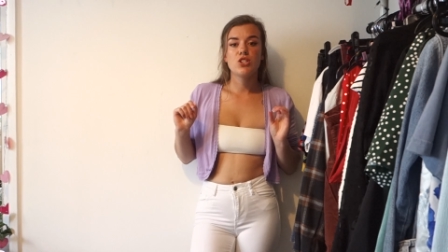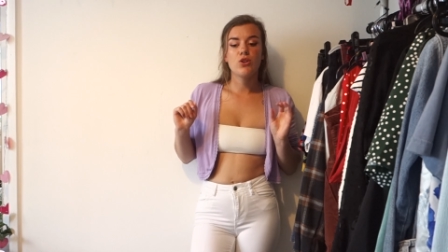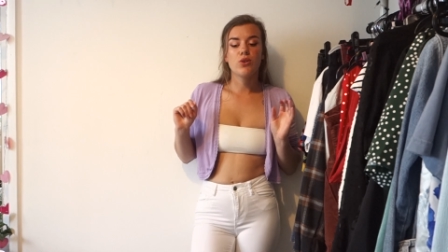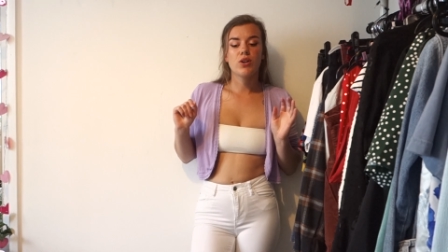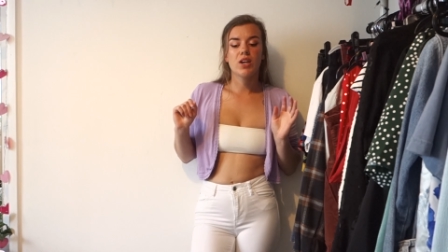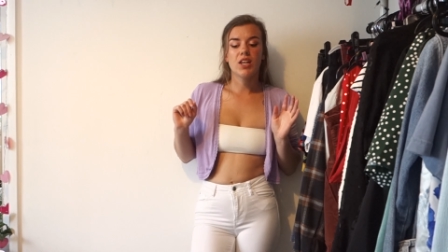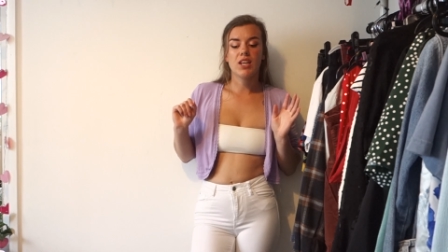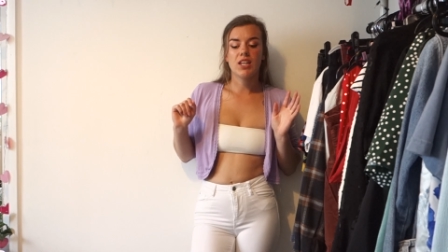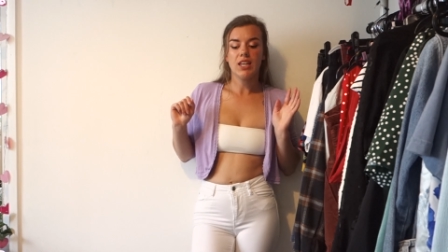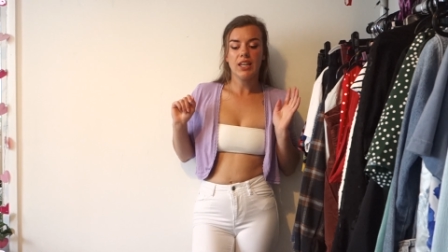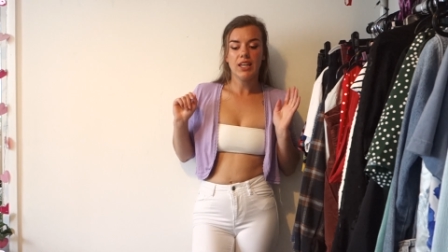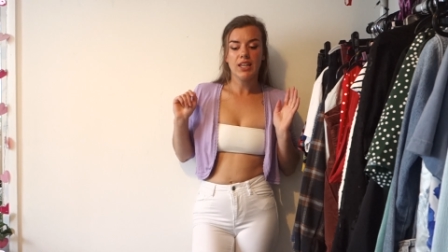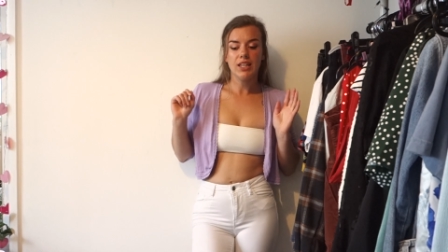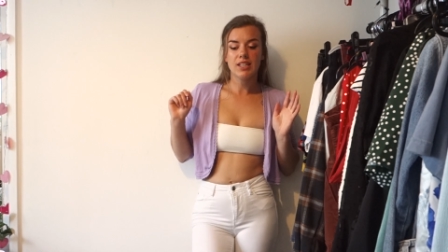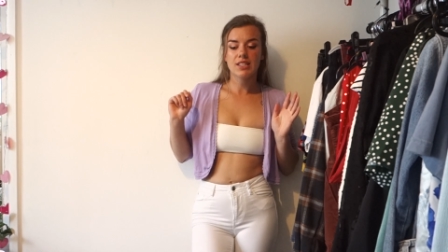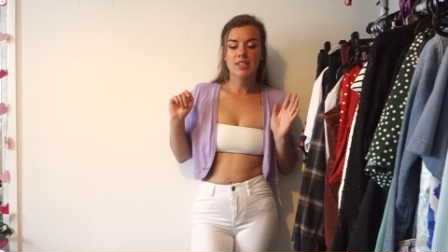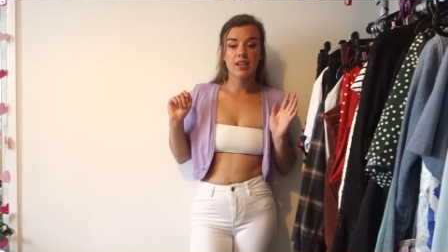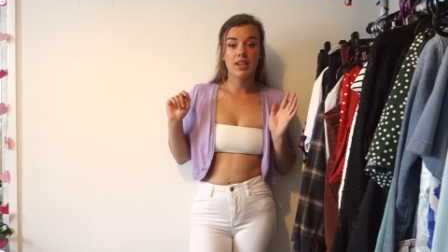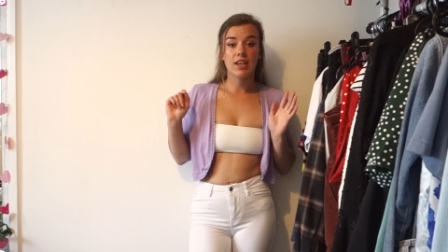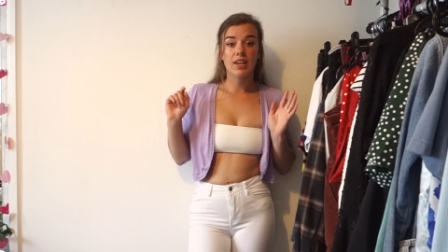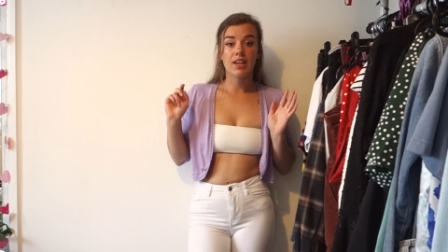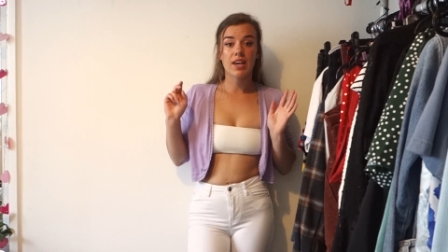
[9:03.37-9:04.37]
You can
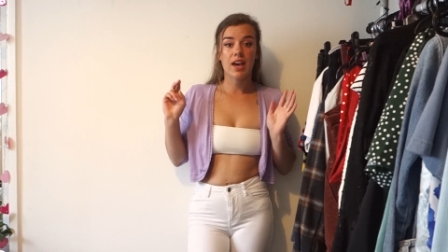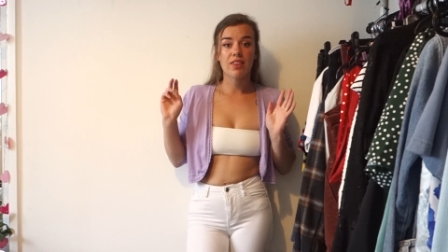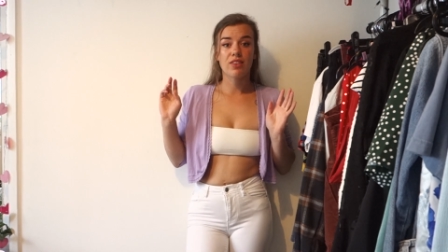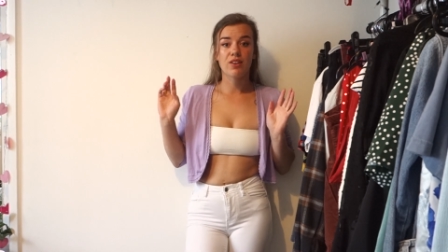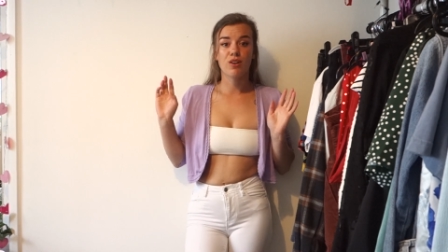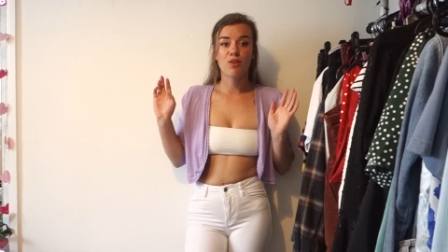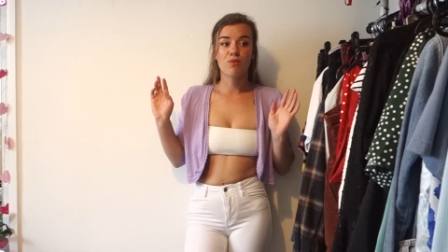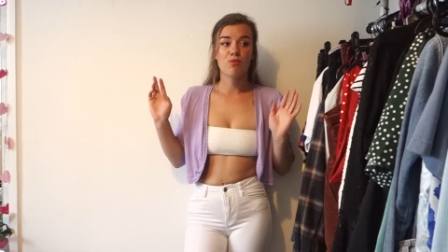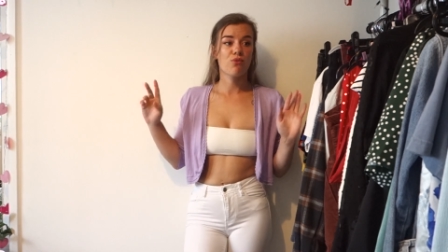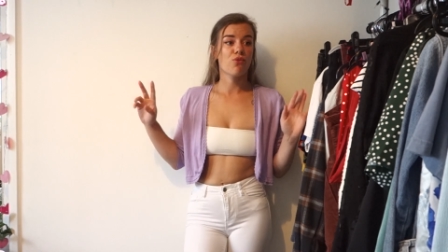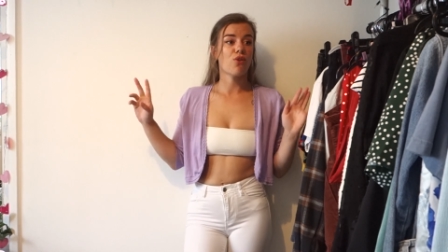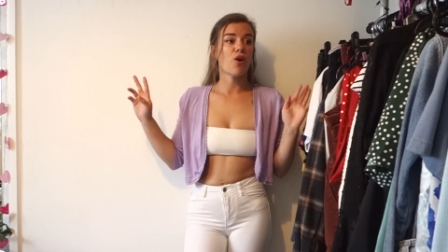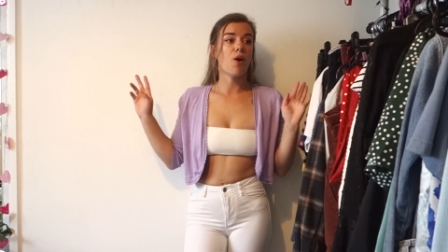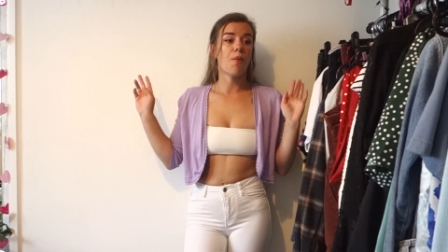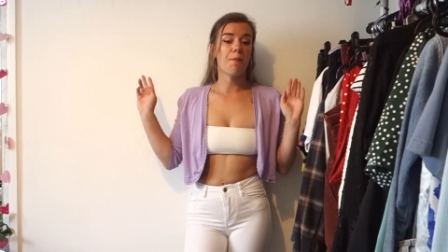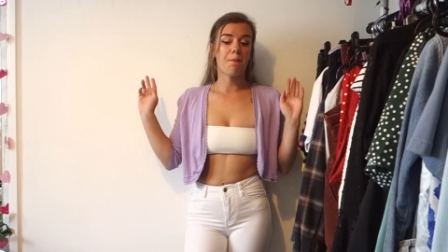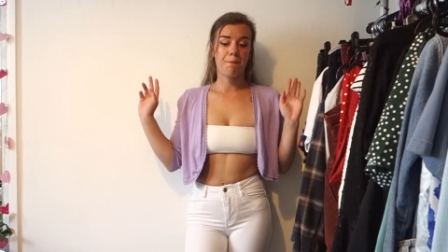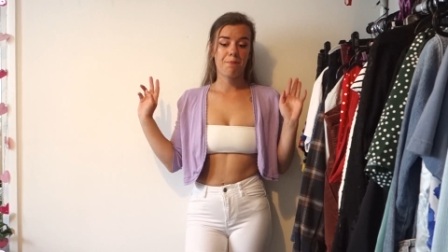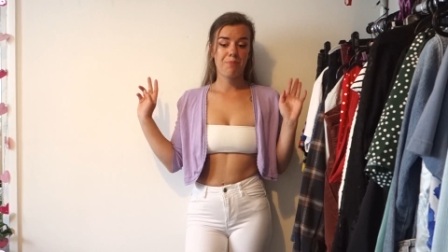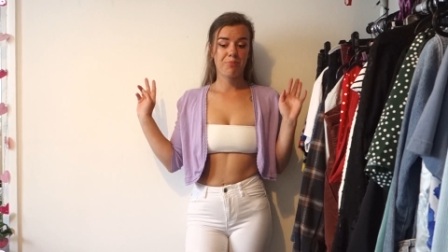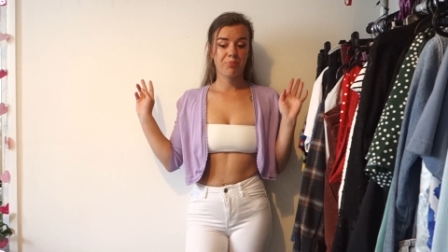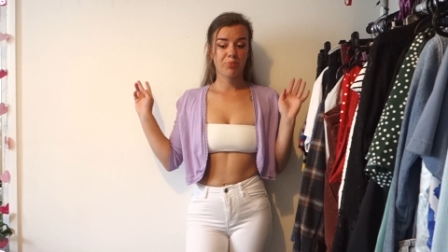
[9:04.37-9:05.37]
easily get them
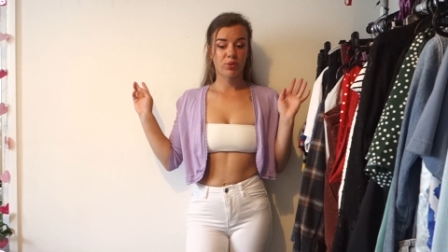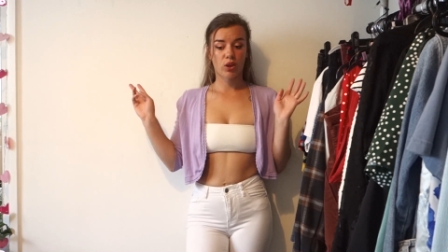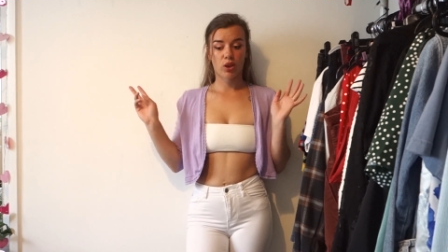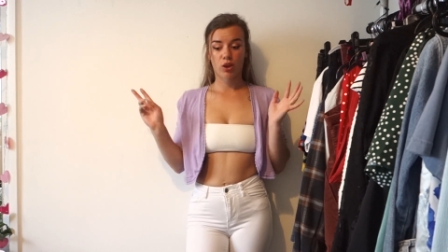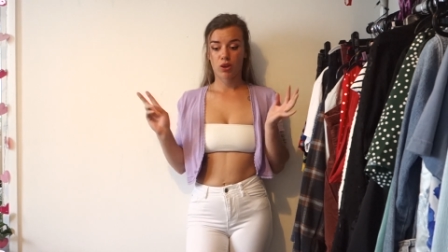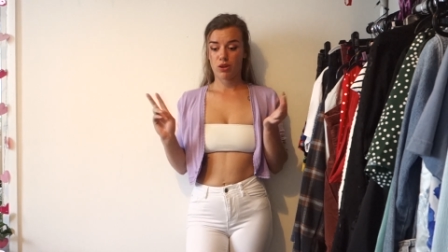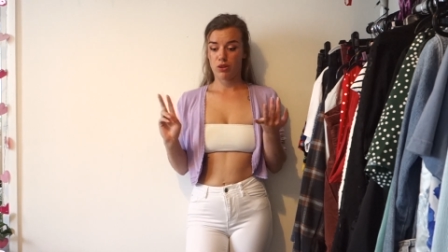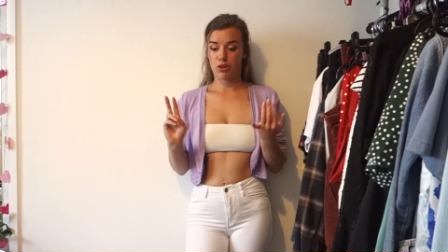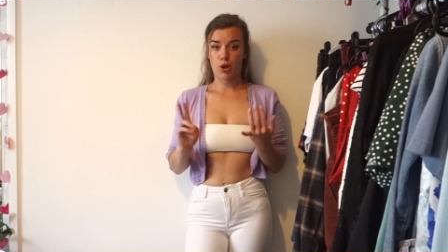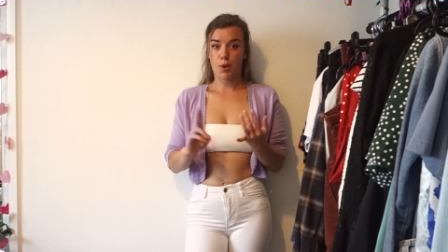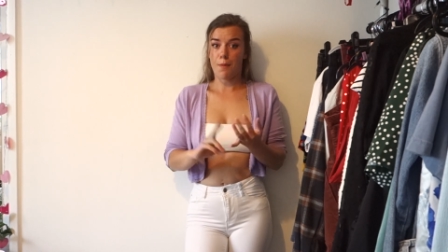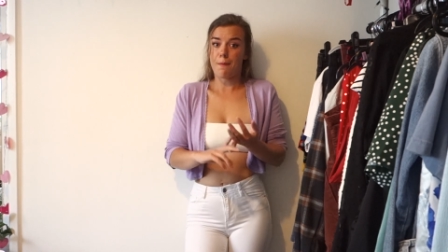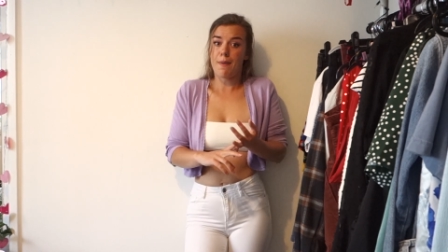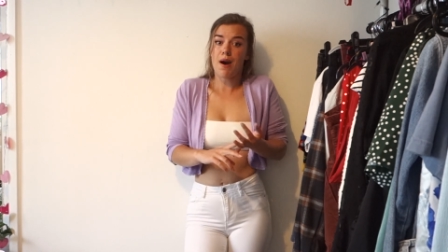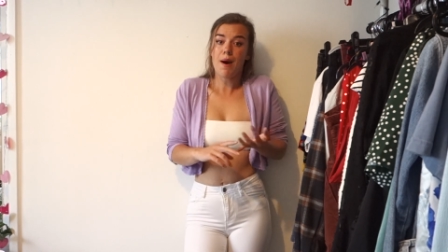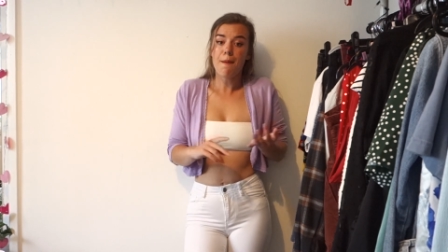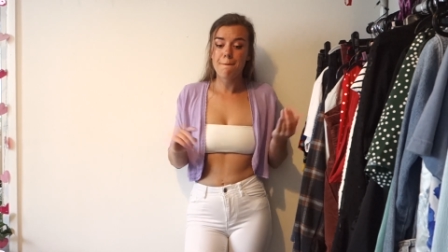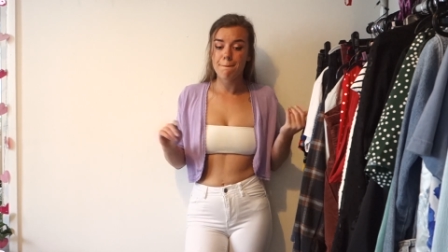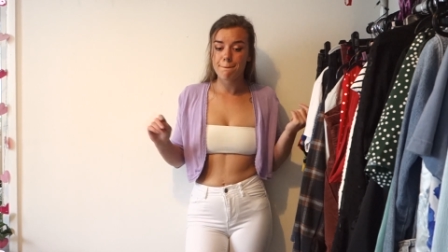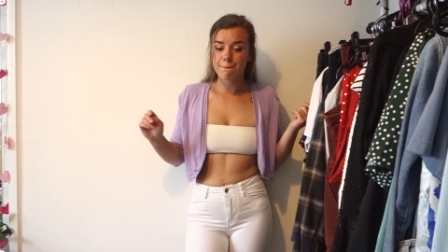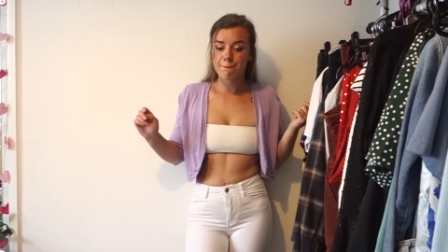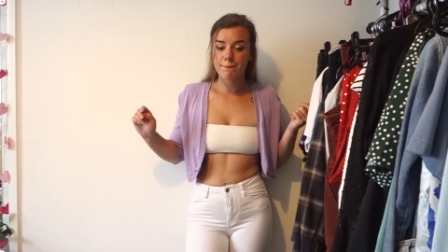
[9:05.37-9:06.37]
from your
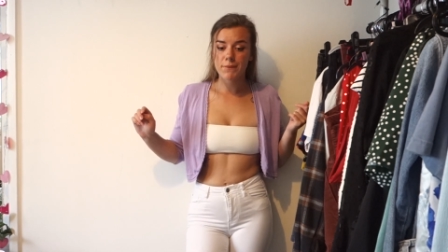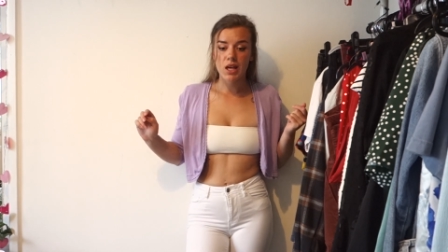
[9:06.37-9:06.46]
mum,